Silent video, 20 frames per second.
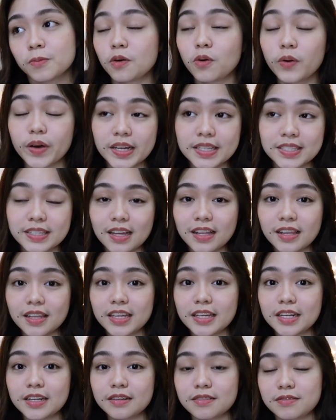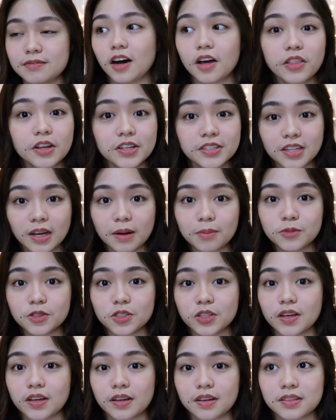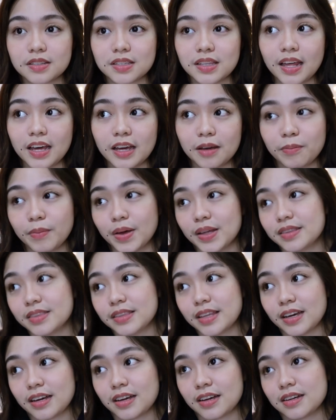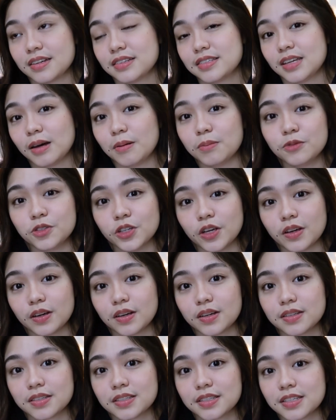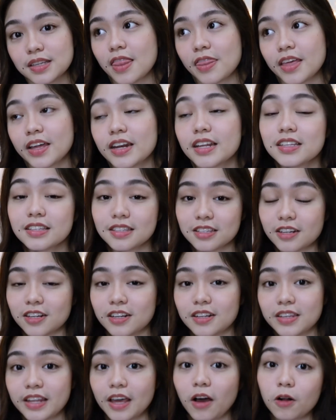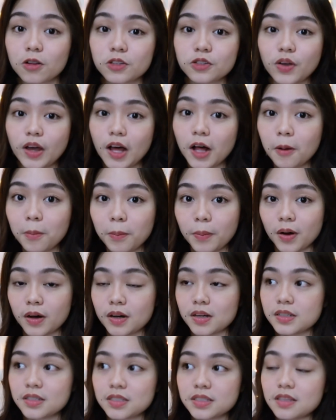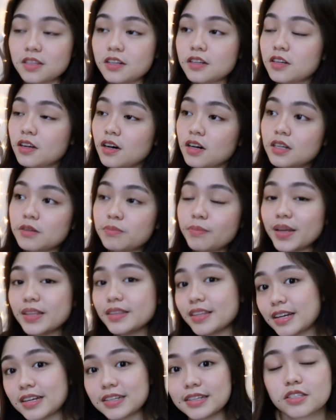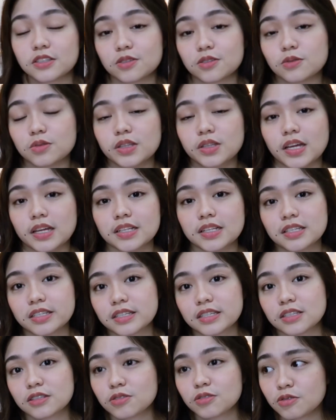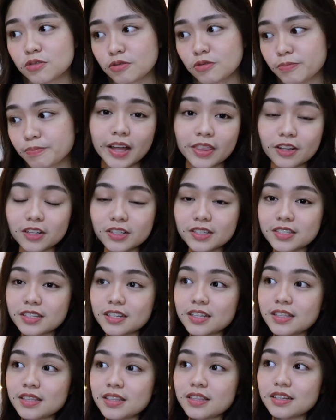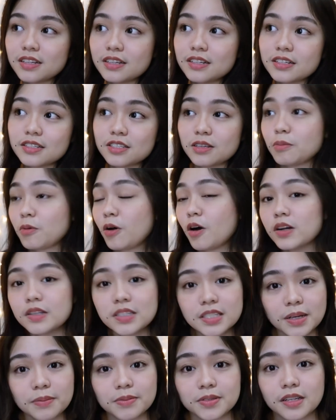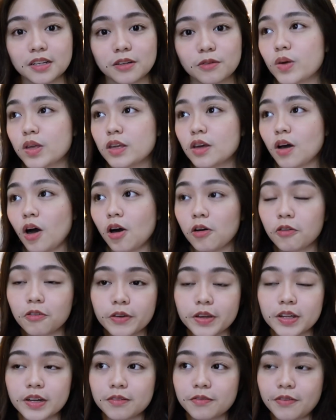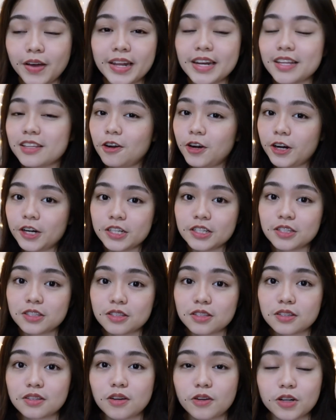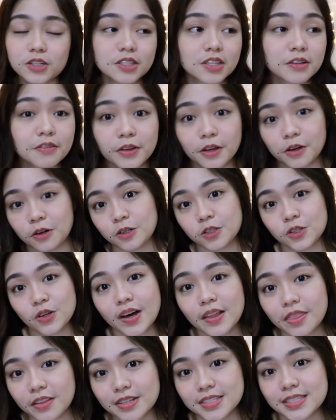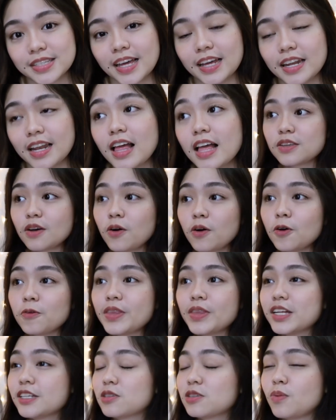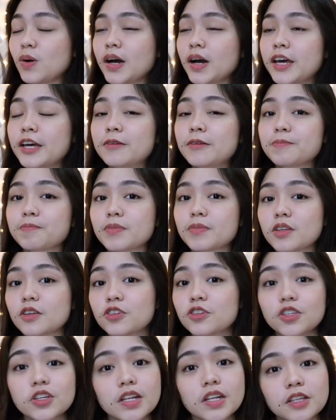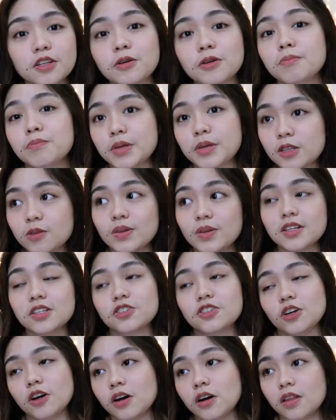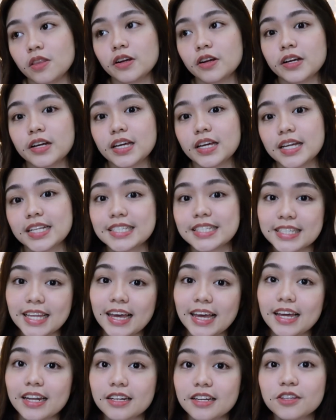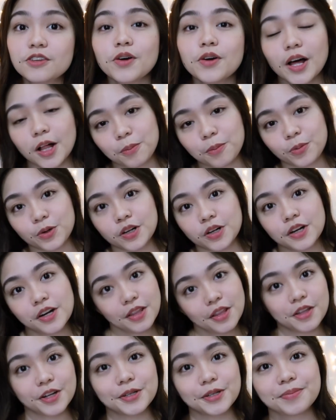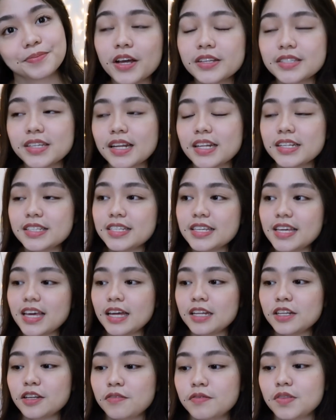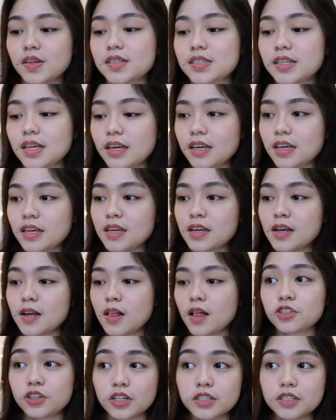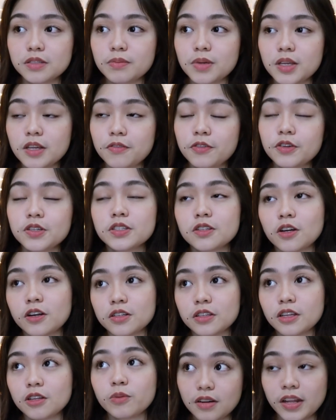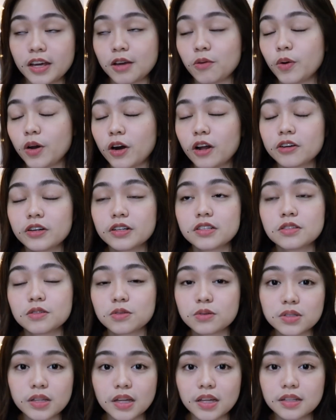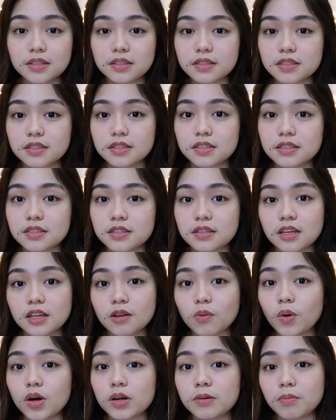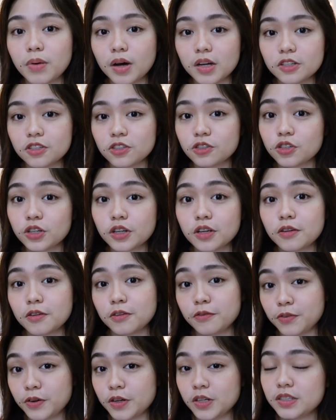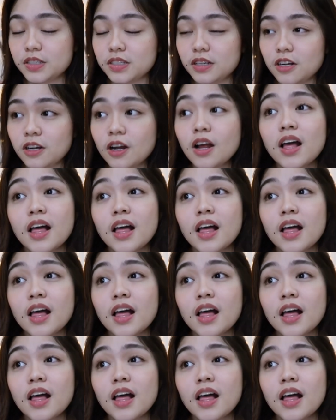who excel in other subjects like medtech subjects, then in turn, they also help us, the non-medtech students, to understand some concepts that we often find it hard or difficult to understand. So that's why you shouldn't compete with each other. Instead, you help one another. Because at the end of the day, trust me, if you started like 100 students in one batch during your first year,